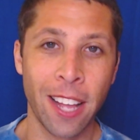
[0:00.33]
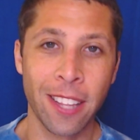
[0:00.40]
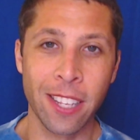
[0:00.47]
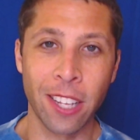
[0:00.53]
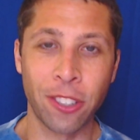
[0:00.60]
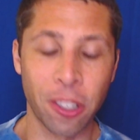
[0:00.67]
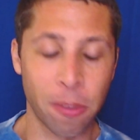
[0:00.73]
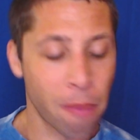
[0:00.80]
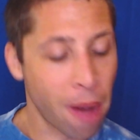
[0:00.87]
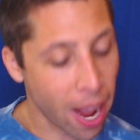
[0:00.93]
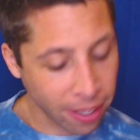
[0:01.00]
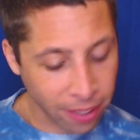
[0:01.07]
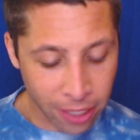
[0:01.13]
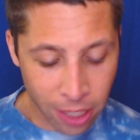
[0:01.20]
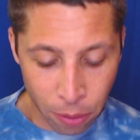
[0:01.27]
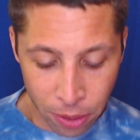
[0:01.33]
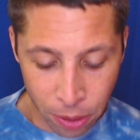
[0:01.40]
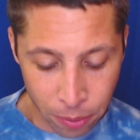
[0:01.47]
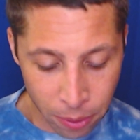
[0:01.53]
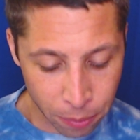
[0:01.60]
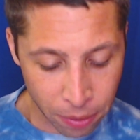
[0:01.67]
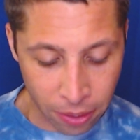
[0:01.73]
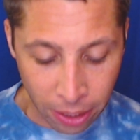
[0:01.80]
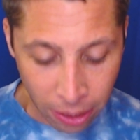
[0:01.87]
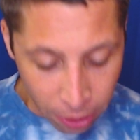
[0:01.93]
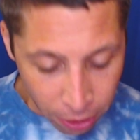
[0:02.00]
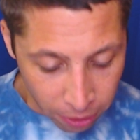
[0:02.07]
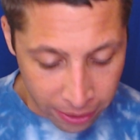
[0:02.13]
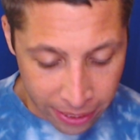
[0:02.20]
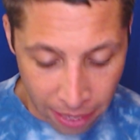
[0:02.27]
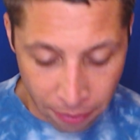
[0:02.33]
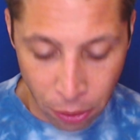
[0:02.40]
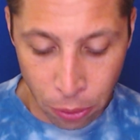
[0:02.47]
Let's just mindly go into it. We clearly have a